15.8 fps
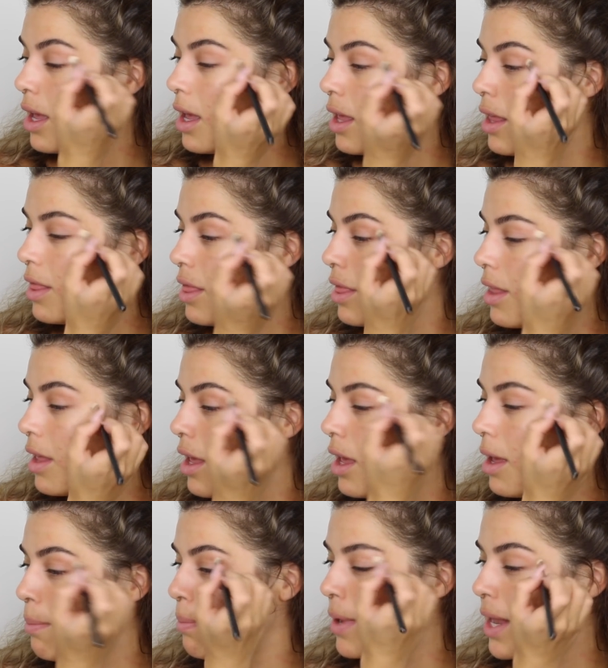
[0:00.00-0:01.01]
and
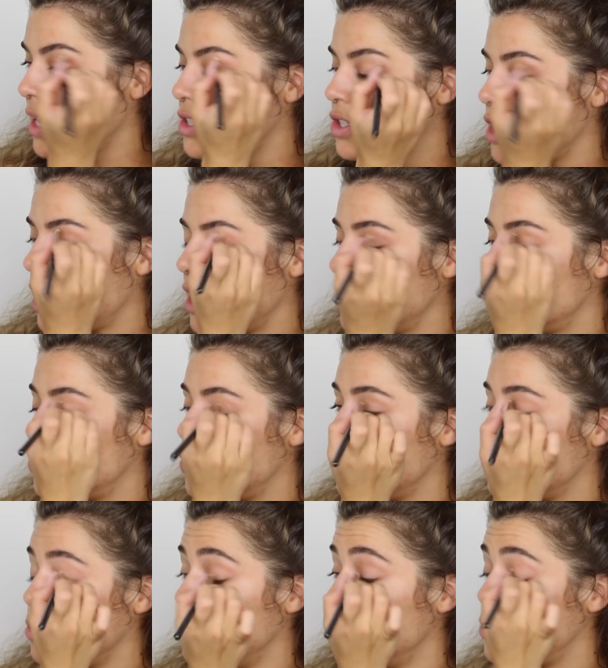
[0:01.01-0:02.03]
a black shade
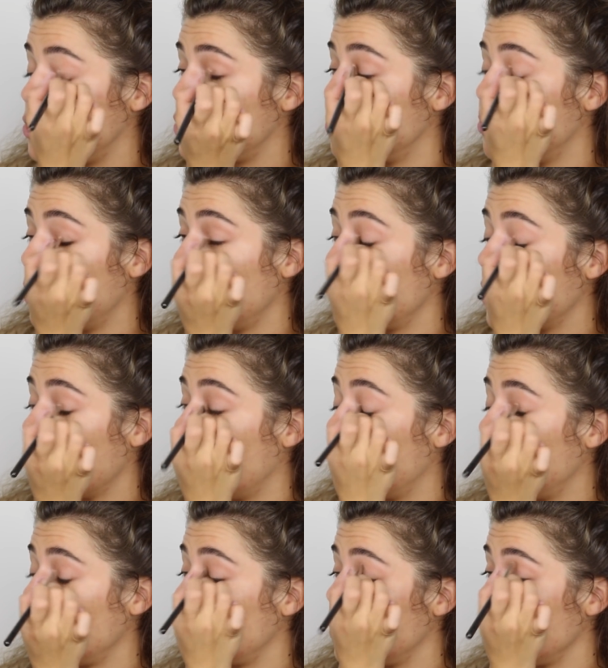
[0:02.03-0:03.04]
to smoke
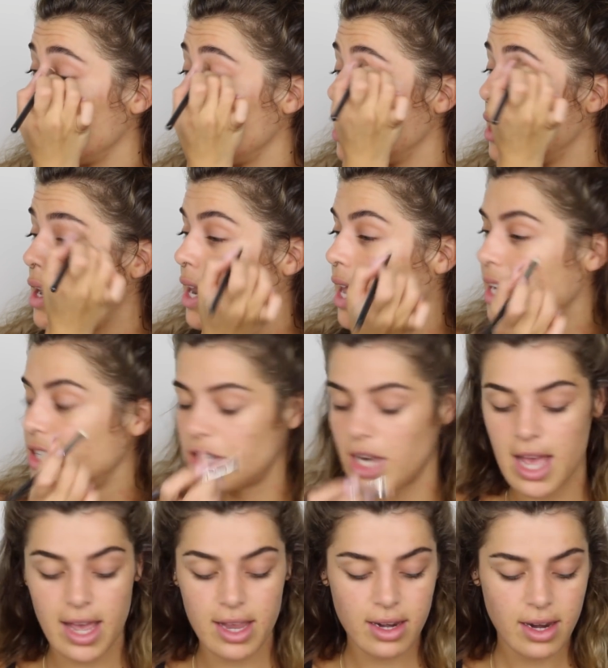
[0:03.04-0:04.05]
out the lash
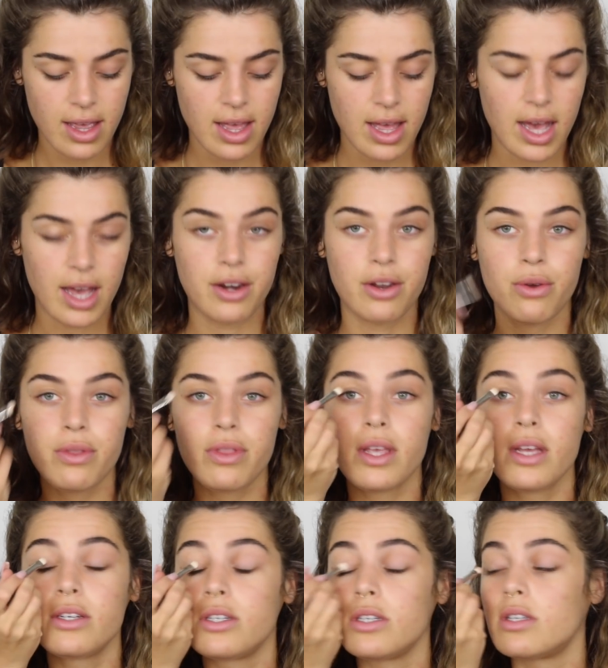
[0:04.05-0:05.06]
line. I don't
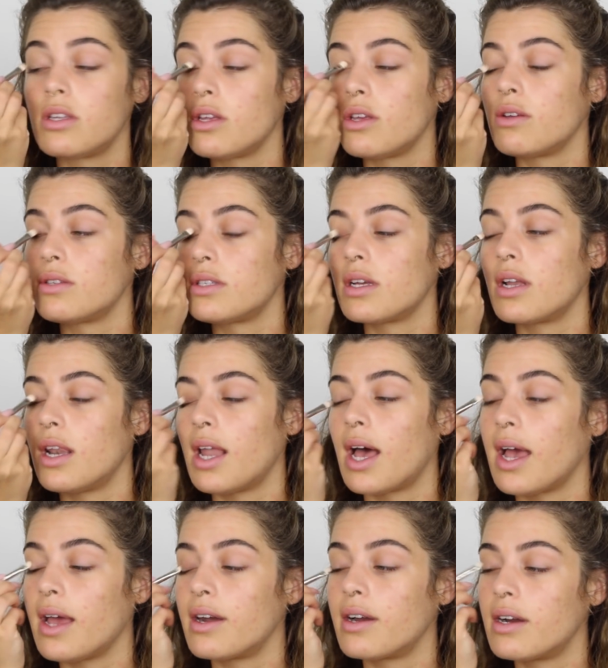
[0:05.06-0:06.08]
think she's using
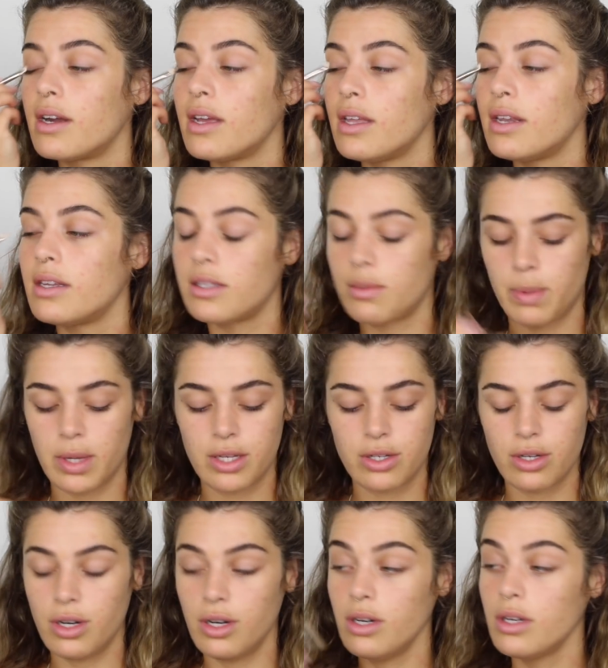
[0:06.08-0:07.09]
liner in this
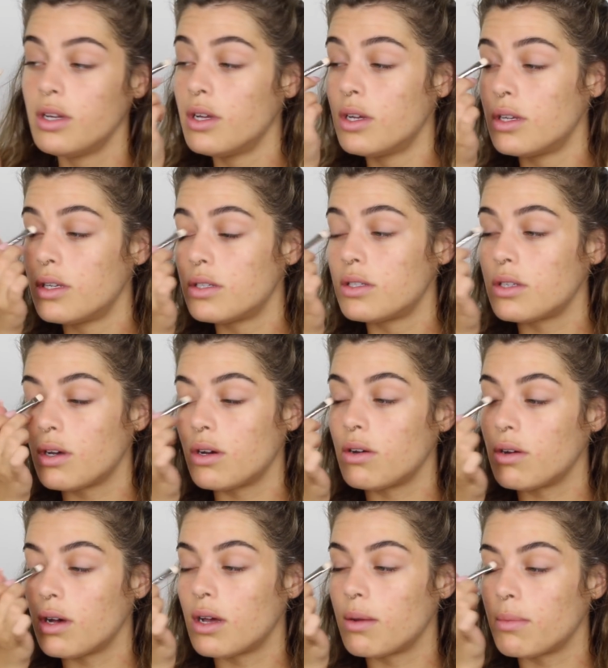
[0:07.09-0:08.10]
picture,
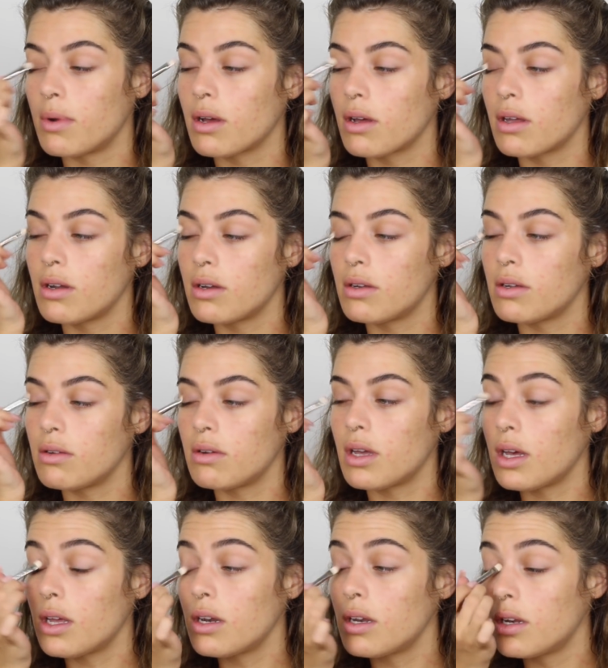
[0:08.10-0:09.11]
so I'm not gonna do
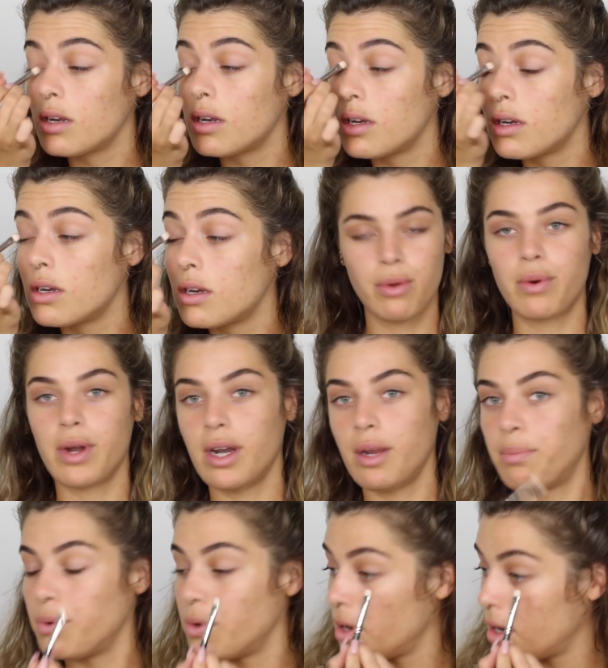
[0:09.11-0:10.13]
that. I'm already
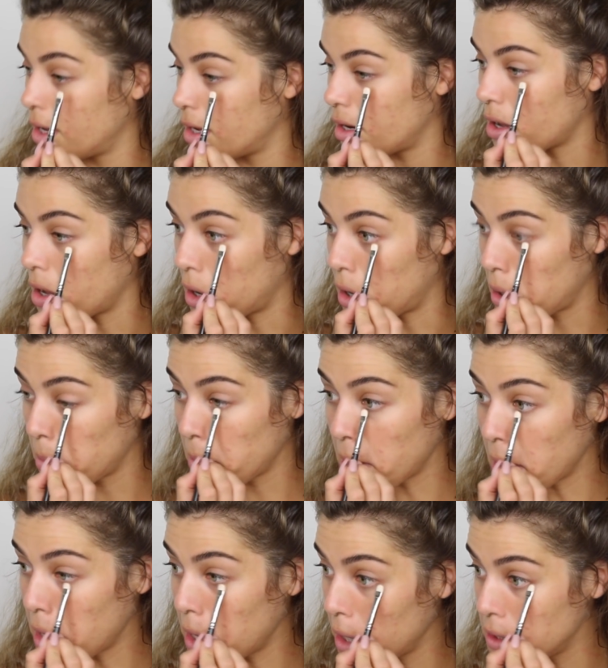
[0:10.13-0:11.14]
putting it under my
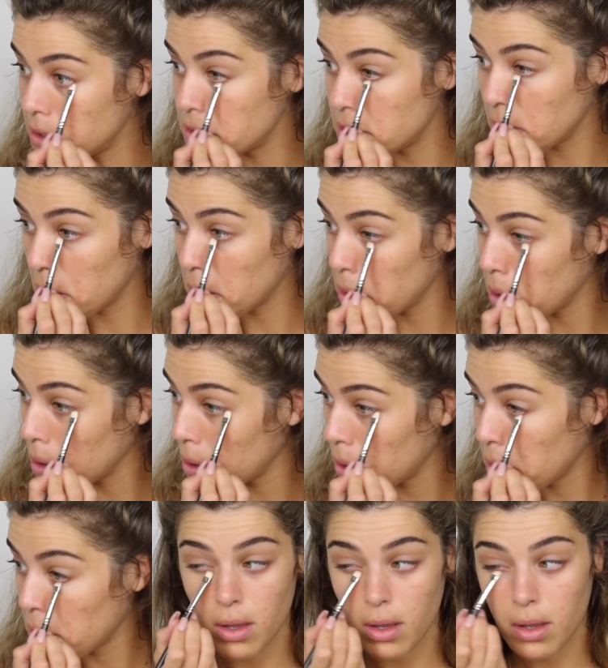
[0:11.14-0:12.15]
eyes
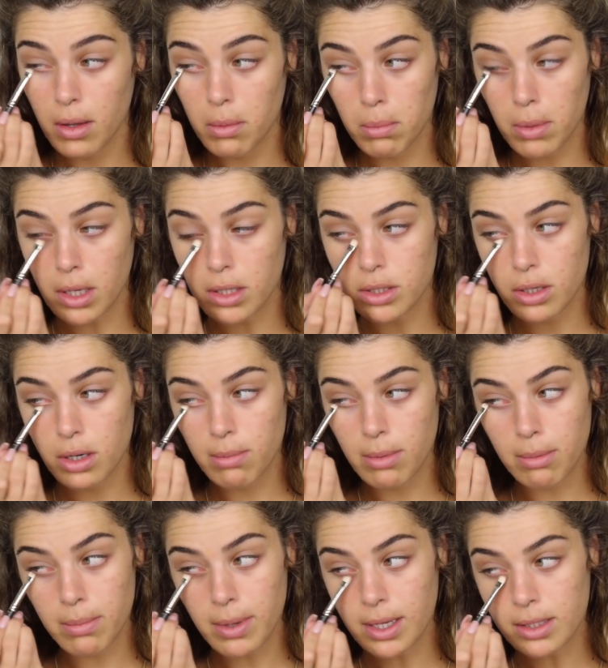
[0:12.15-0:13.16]
Make sure
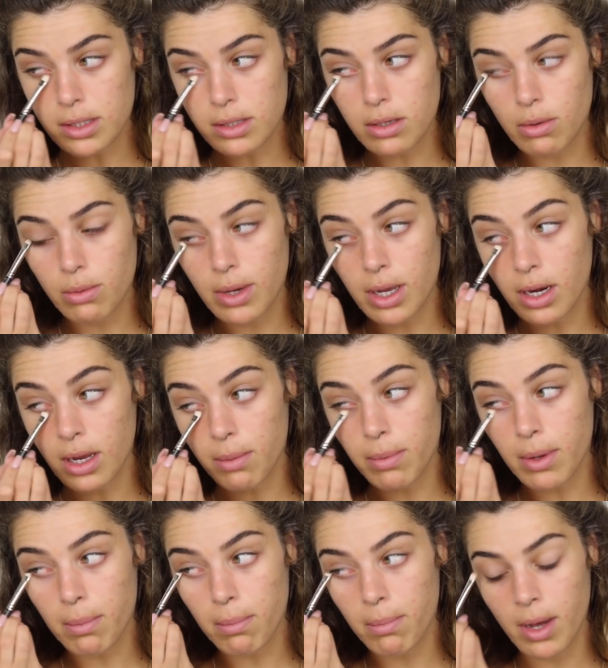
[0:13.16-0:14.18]
my base is already a
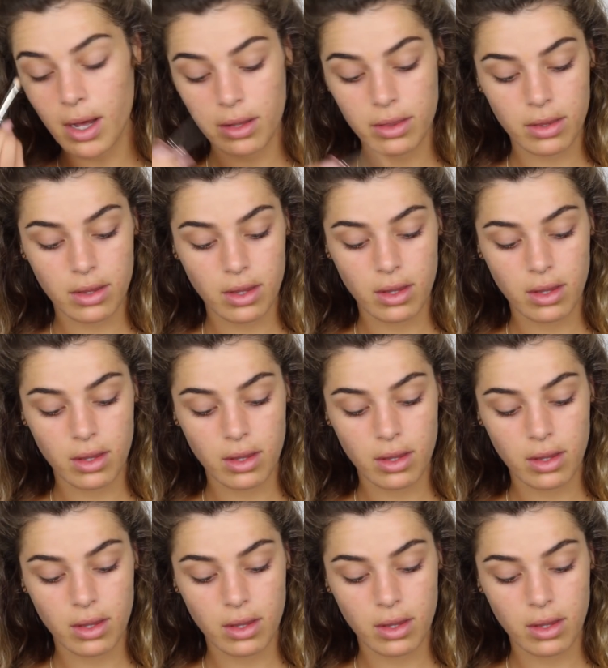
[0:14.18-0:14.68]
bit mud